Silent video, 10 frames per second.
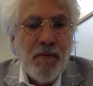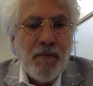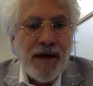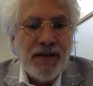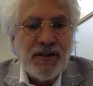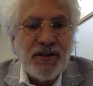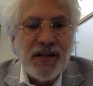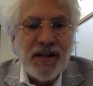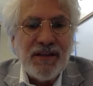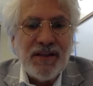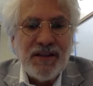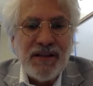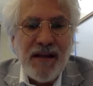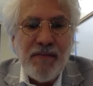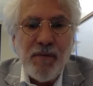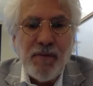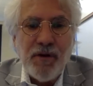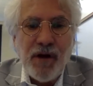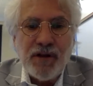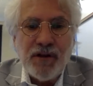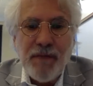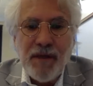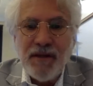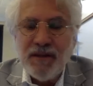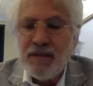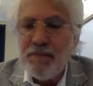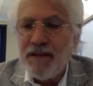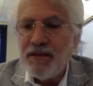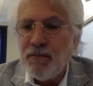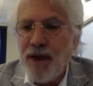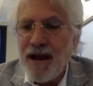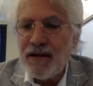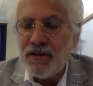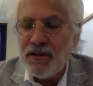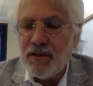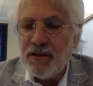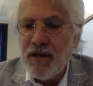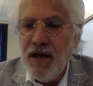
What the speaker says: processing, and sustainable production methods and best practices.